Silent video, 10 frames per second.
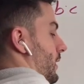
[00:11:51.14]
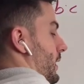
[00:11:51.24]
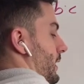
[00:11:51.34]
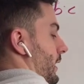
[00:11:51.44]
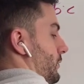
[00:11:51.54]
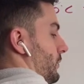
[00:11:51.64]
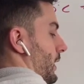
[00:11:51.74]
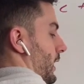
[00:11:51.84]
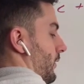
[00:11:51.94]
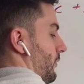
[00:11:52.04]
And then I would do
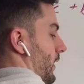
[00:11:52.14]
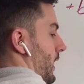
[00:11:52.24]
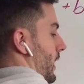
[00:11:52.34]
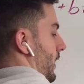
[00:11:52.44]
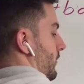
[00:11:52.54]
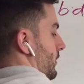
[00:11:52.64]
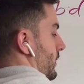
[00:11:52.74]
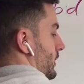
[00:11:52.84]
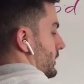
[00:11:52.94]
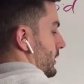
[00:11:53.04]
negative 5
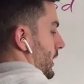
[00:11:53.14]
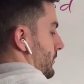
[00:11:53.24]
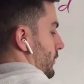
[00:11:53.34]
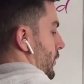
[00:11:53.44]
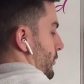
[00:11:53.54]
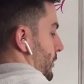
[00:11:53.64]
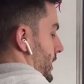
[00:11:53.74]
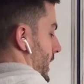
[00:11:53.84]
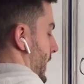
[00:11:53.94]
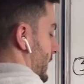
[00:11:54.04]
times
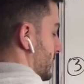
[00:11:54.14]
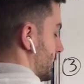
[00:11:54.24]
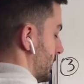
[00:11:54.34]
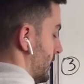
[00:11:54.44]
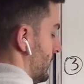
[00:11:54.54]
3x.